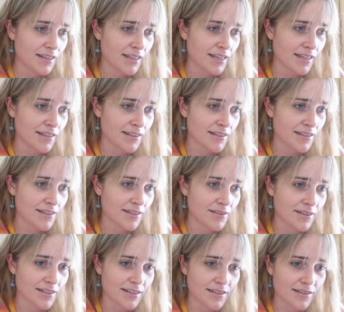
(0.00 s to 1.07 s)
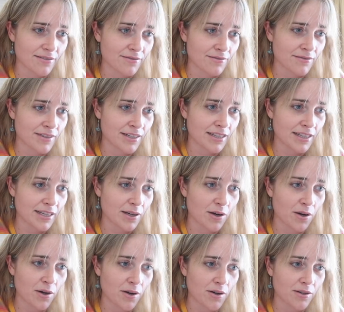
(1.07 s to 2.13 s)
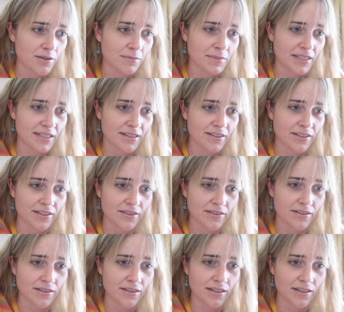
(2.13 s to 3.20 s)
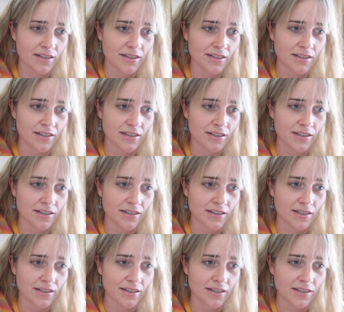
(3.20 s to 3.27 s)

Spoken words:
Yeah, so just really hot material.